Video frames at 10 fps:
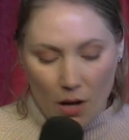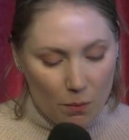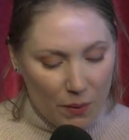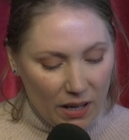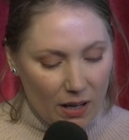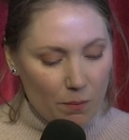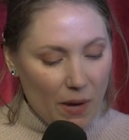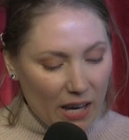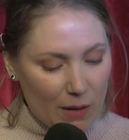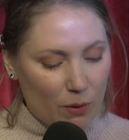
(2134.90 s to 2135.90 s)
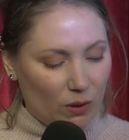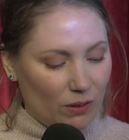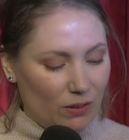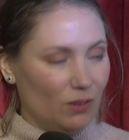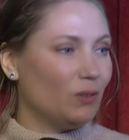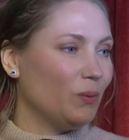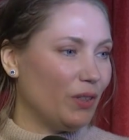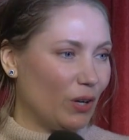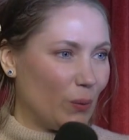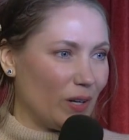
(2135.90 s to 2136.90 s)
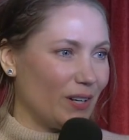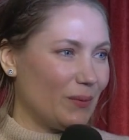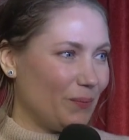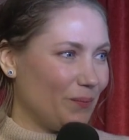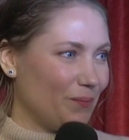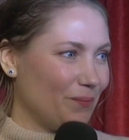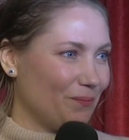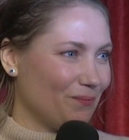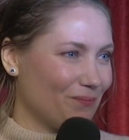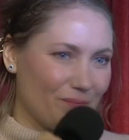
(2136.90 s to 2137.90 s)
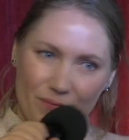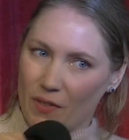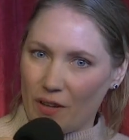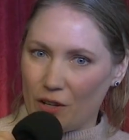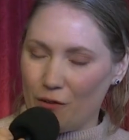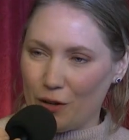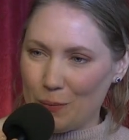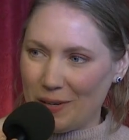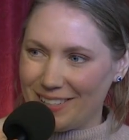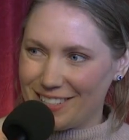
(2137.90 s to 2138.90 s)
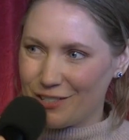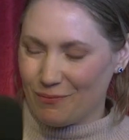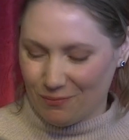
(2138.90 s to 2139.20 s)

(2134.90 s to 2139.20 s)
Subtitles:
Be impeccable with your word. Thank you very much.